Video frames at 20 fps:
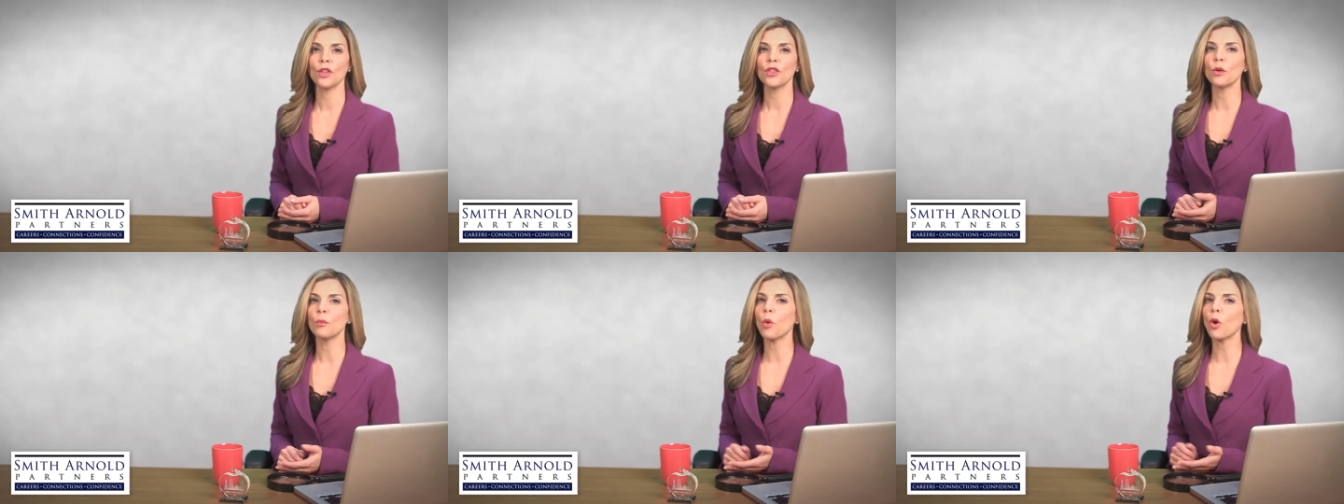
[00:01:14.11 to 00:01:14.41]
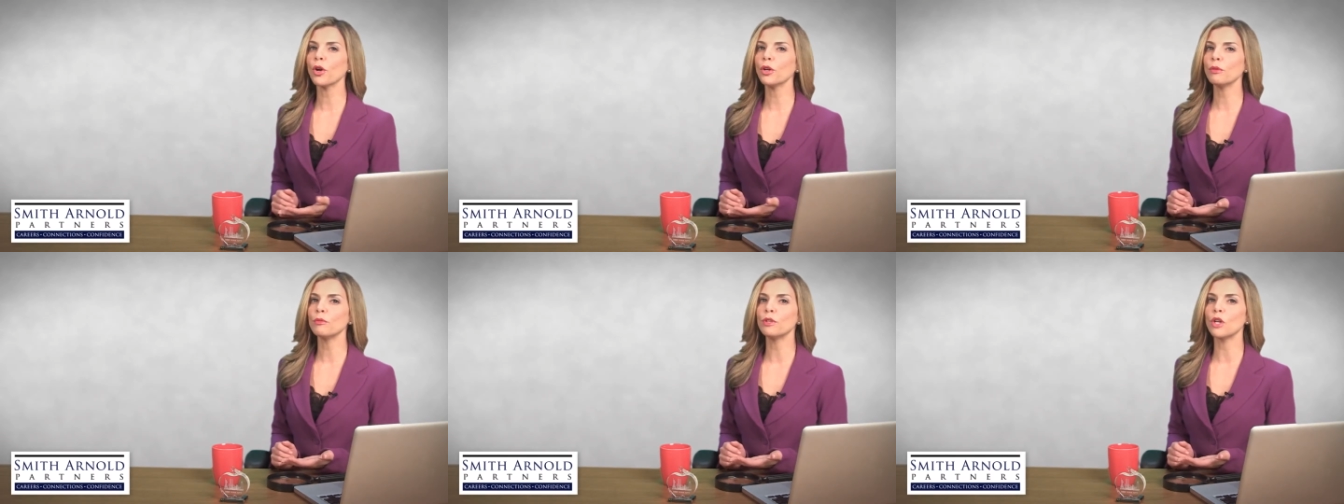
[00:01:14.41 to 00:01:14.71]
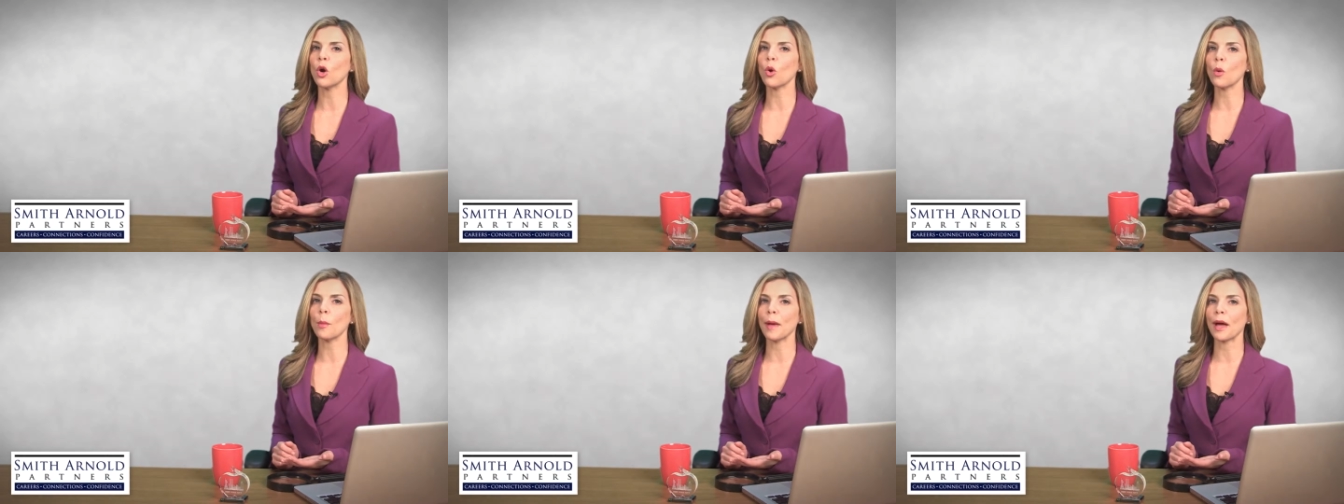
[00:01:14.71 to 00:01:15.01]
The more you
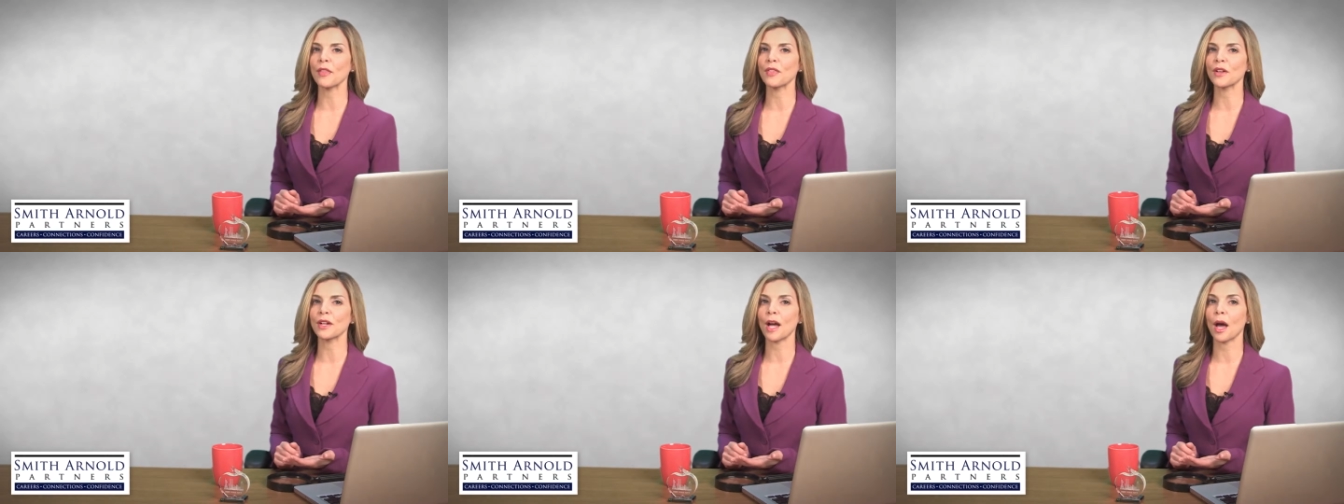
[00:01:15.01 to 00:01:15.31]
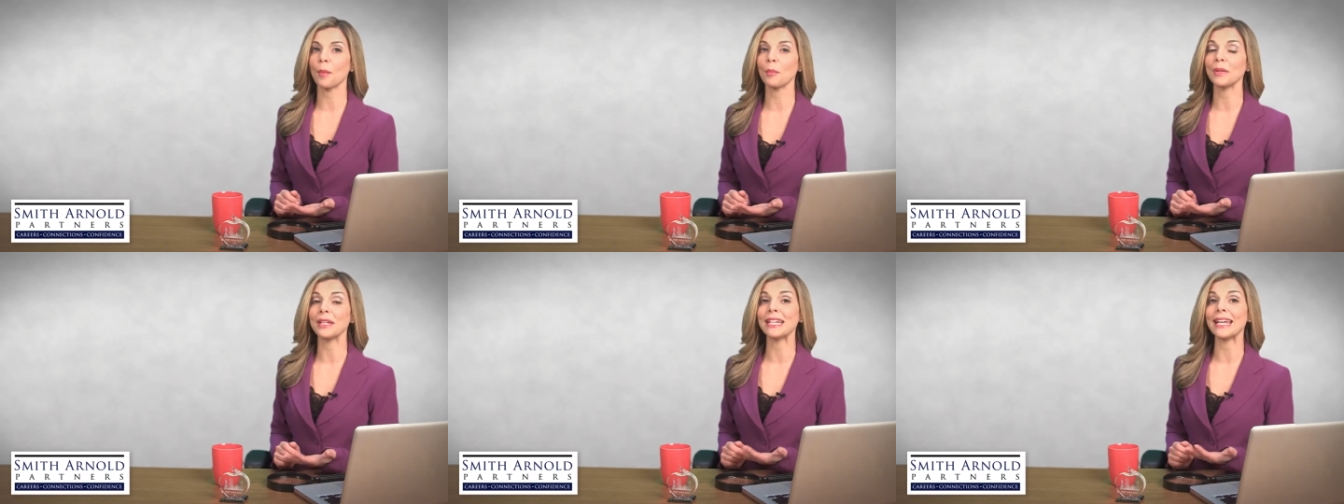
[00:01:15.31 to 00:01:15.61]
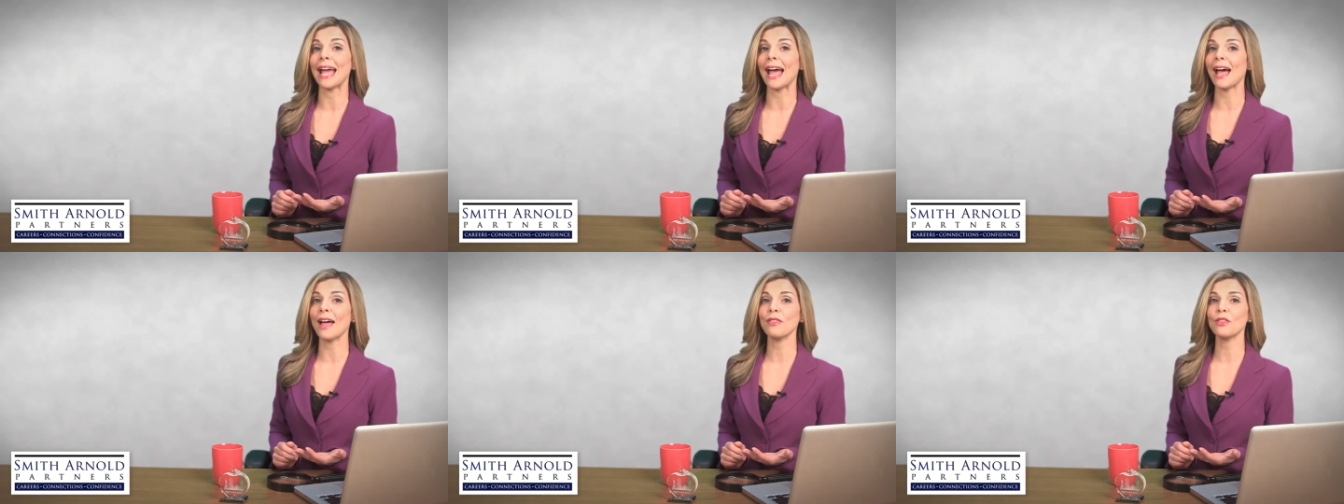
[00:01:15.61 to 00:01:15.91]
know about the company
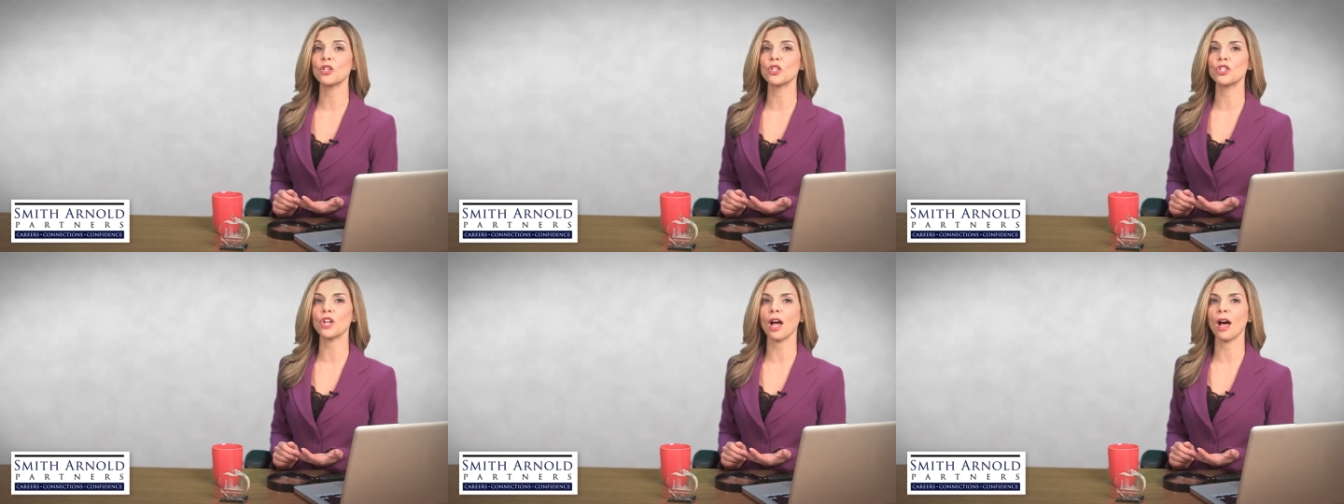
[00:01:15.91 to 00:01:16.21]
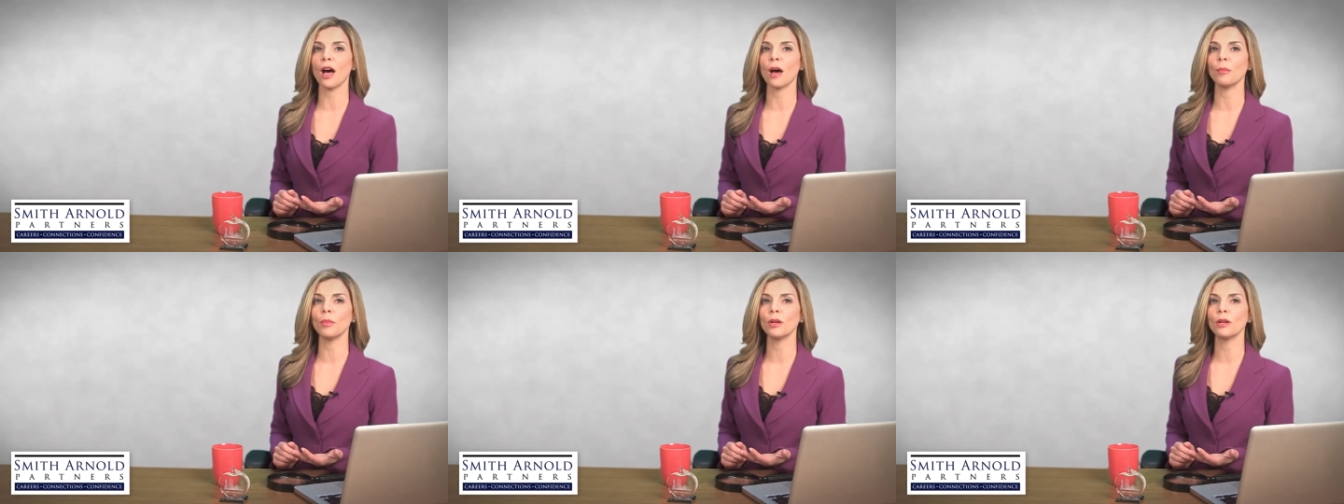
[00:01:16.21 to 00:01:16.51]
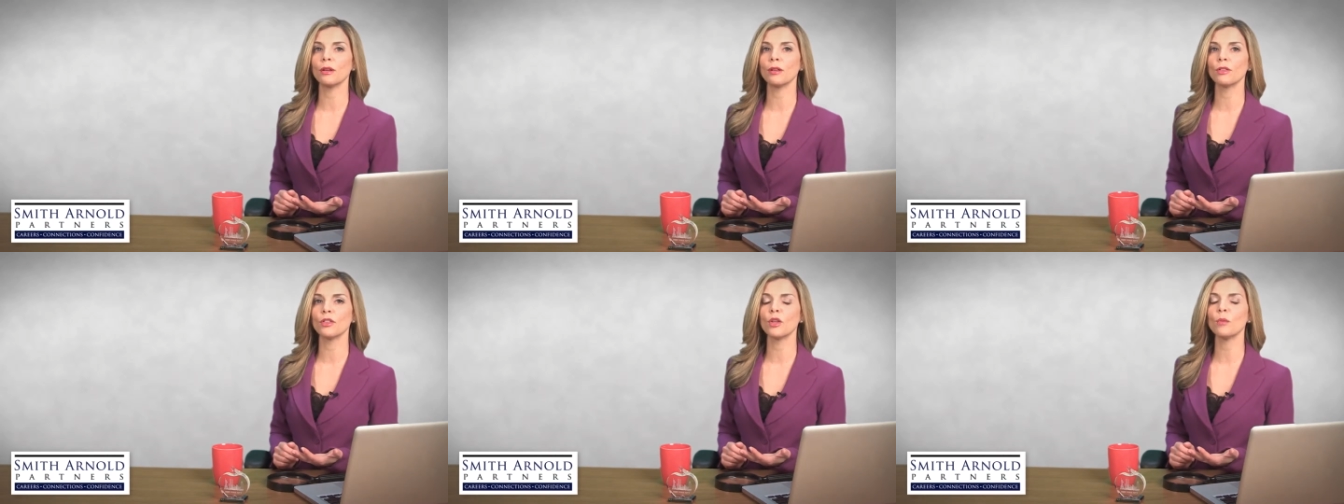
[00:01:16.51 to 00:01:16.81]
and the job,
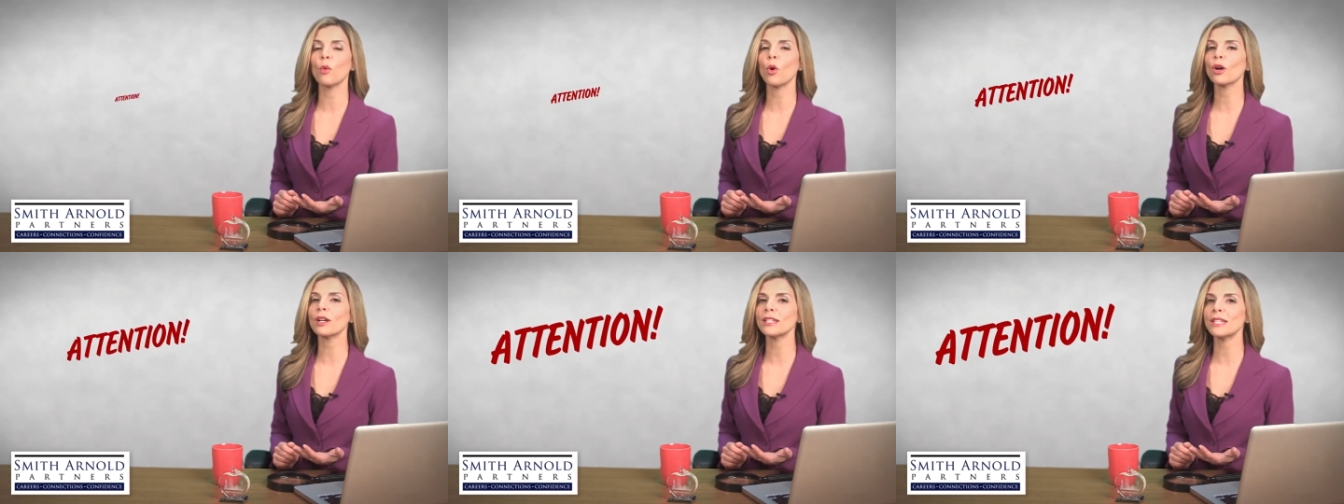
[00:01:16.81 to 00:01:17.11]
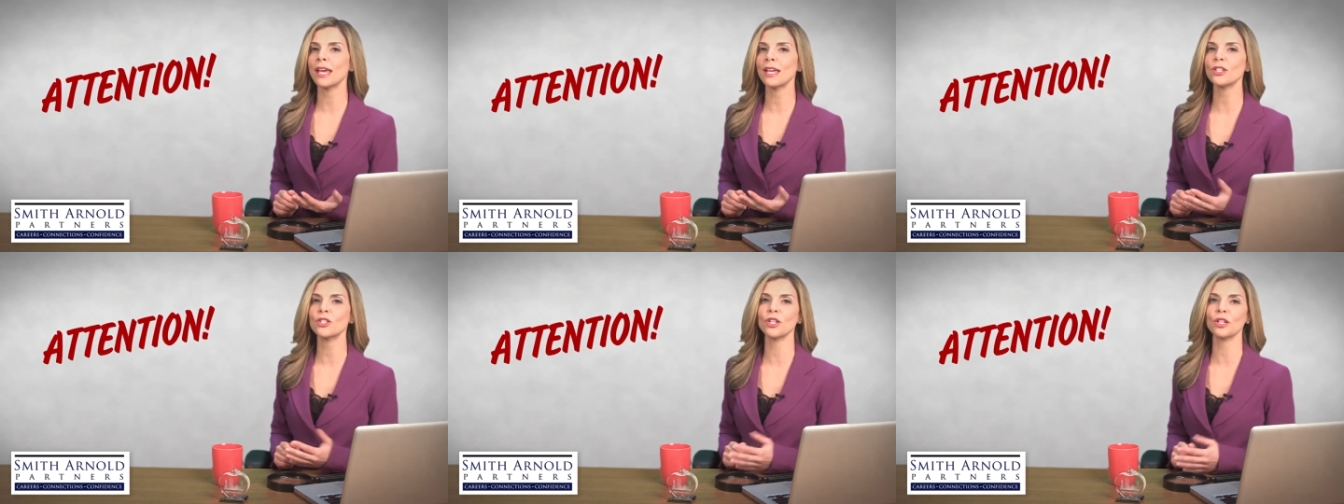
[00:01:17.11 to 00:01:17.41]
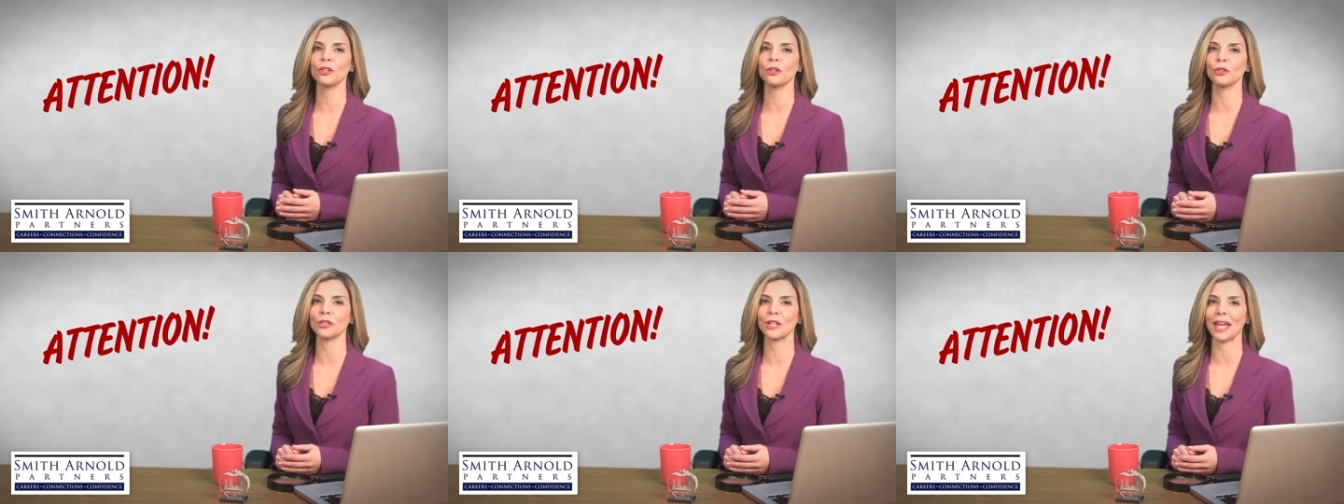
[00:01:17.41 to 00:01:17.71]
the more
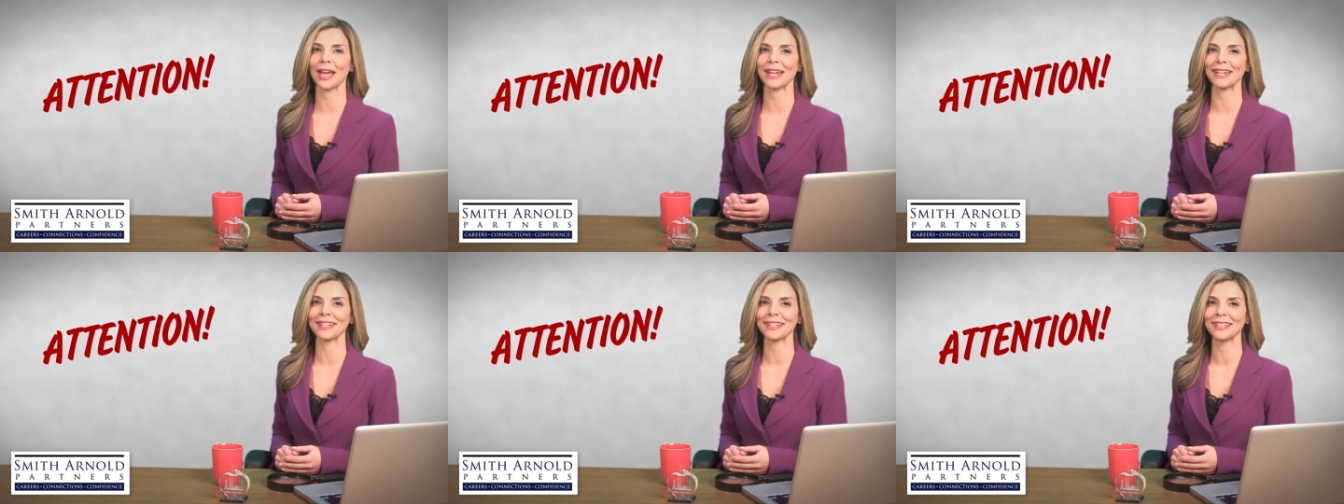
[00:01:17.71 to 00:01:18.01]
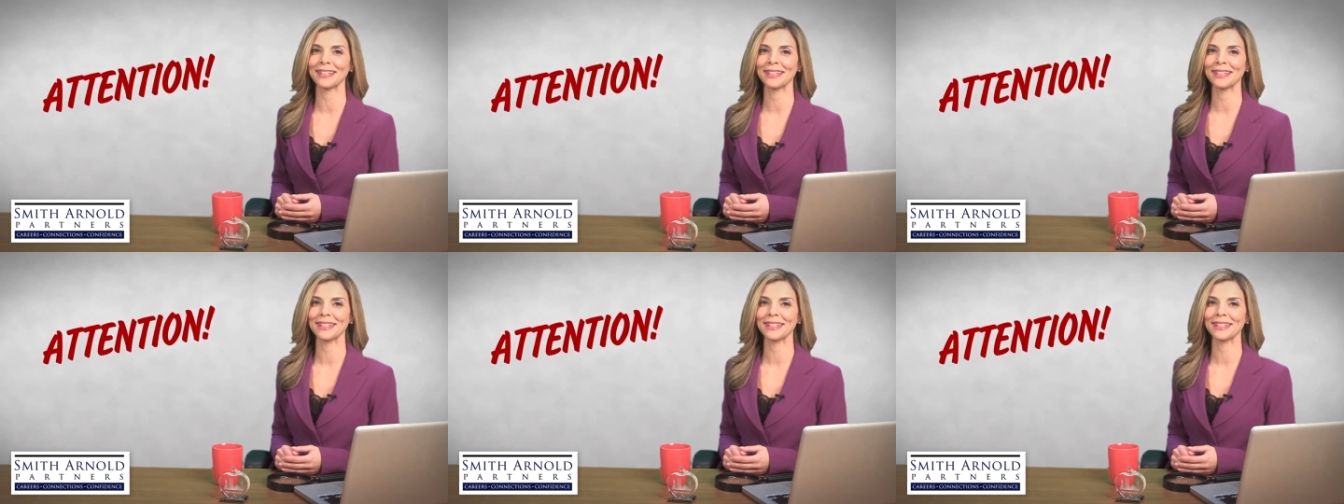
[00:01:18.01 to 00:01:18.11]
attention you'll get.